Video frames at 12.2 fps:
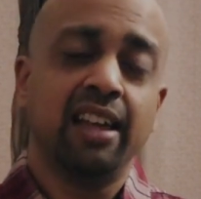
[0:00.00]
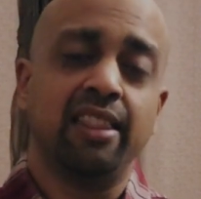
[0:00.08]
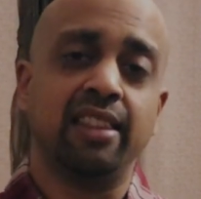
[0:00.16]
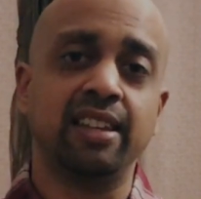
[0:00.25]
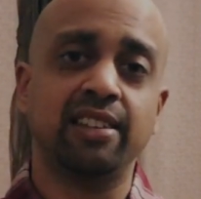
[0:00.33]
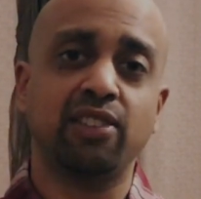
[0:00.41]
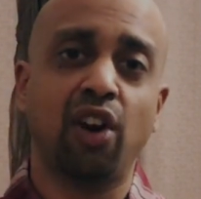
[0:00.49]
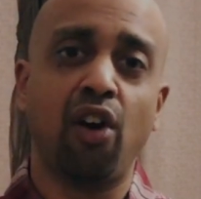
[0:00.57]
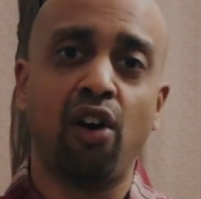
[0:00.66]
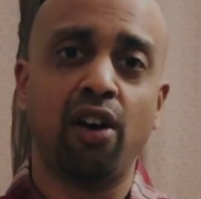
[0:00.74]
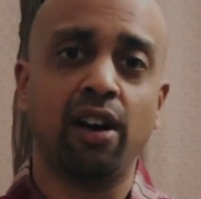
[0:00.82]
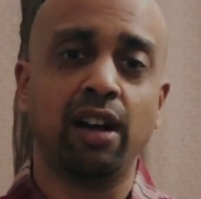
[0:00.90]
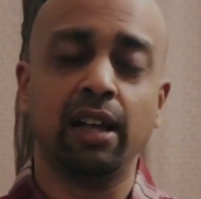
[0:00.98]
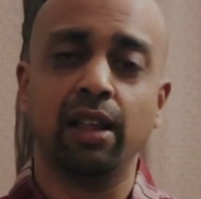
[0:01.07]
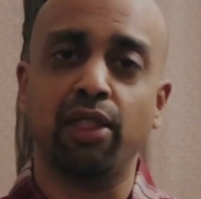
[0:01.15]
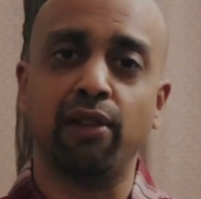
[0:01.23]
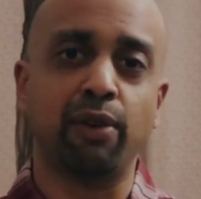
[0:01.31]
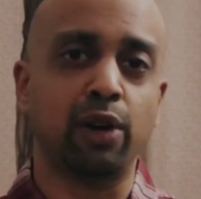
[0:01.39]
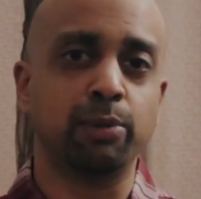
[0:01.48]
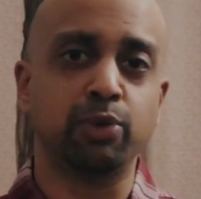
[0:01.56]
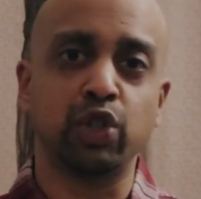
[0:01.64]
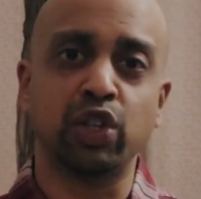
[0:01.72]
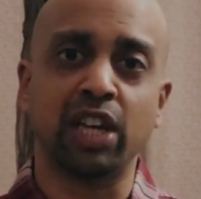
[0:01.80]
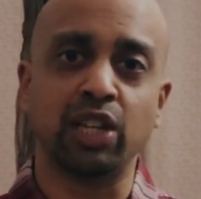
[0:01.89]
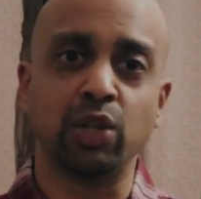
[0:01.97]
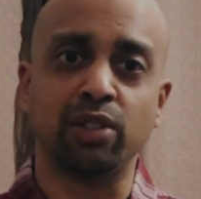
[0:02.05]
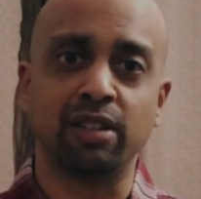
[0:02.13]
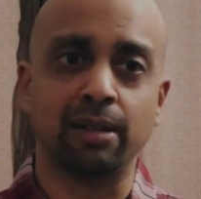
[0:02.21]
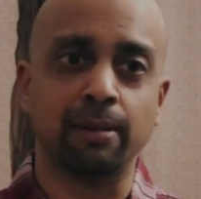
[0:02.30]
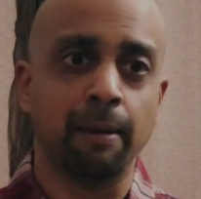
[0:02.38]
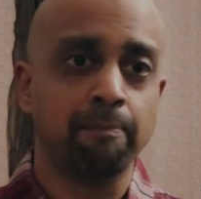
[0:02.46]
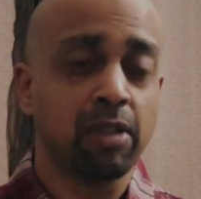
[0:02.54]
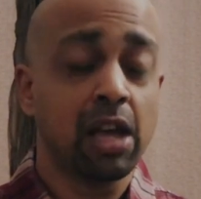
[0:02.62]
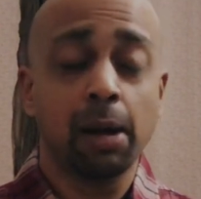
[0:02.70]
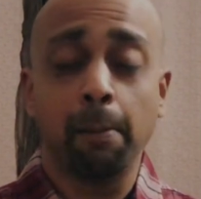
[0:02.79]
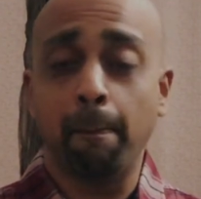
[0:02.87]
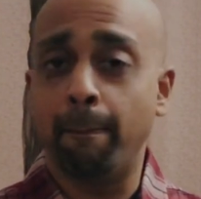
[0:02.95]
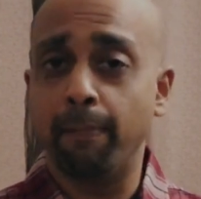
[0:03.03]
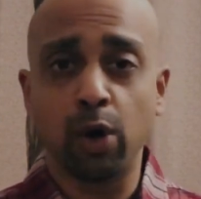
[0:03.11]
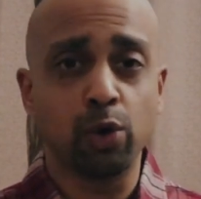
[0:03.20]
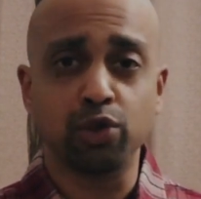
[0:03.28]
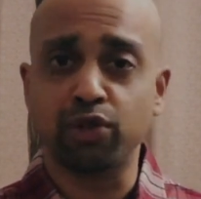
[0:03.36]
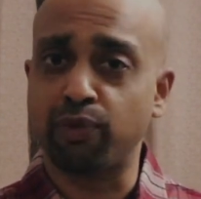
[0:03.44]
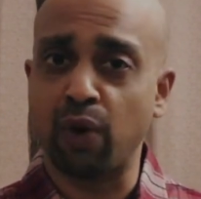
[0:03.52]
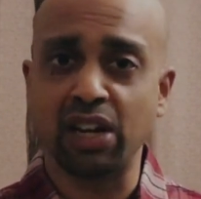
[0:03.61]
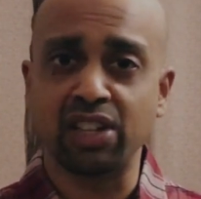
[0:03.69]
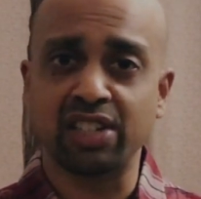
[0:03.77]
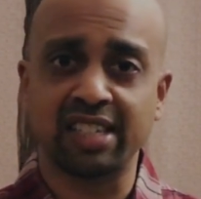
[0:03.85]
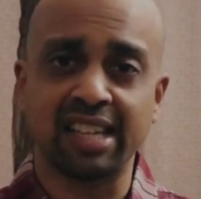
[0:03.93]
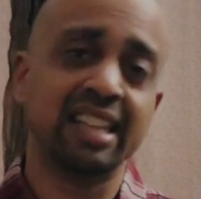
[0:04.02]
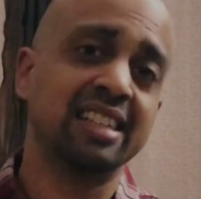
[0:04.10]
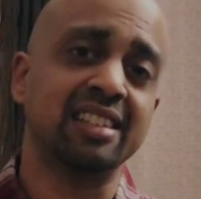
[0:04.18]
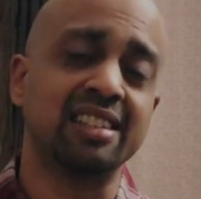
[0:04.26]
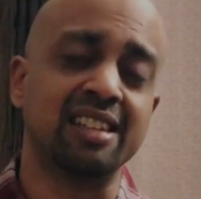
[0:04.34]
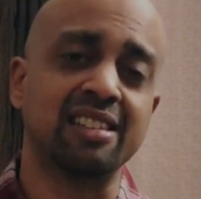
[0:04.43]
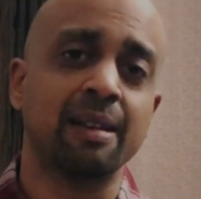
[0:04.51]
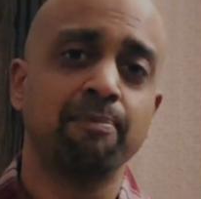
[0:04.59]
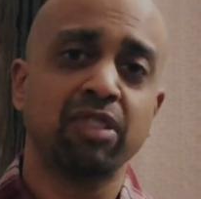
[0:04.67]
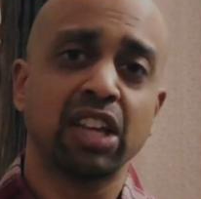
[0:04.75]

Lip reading: These are the verbs you can use in most French sentences.